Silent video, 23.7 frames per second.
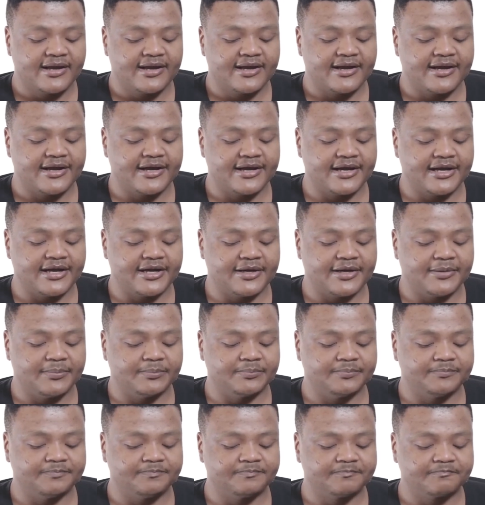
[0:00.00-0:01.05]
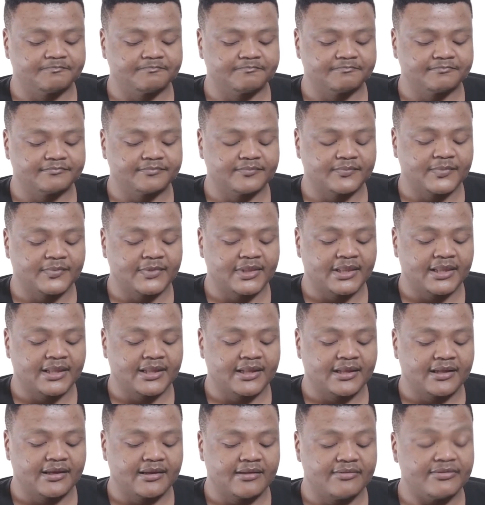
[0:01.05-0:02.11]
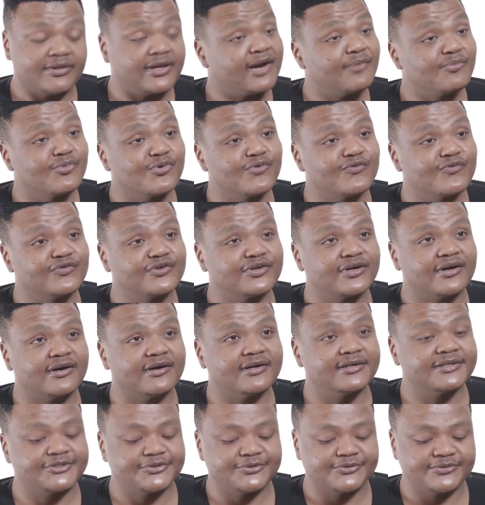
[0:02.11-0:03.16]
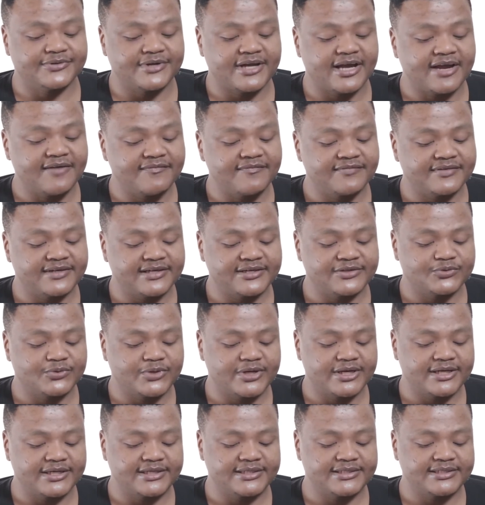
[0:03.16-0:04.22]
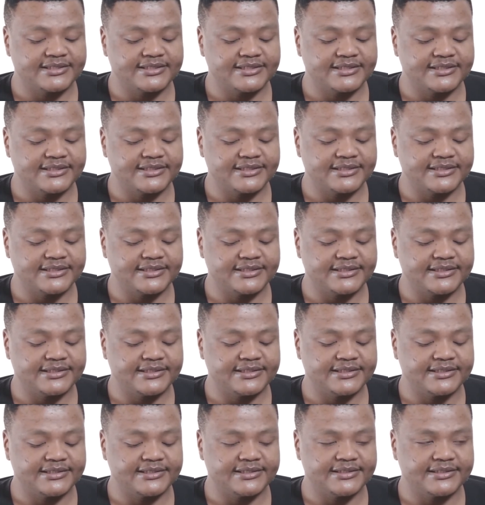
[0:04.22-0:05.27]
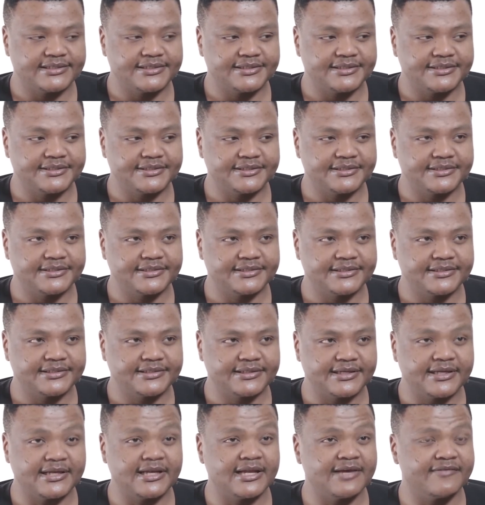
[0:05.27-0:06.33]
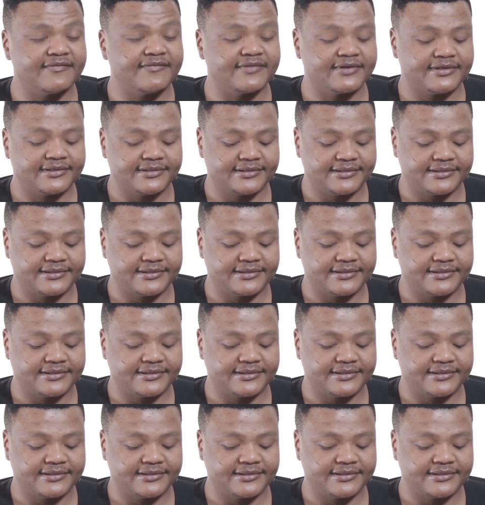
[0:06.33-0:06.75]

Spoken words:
And then I moved on to AFDA in 2011.